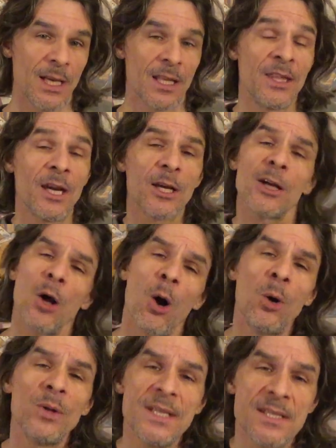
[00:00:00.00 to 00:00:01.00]
They're going to
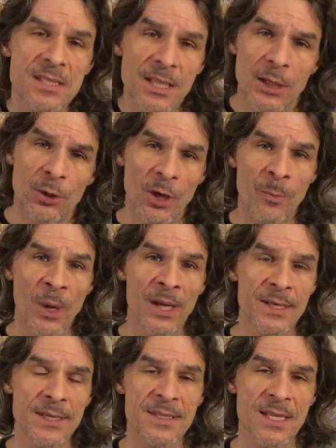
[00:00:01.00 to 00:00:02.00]
only see your
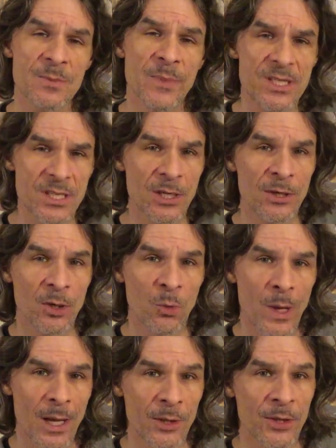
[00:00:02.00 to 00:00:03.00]
abundance as material
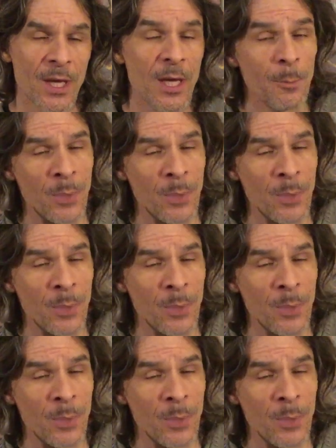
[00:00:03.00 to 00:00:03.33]
wealth,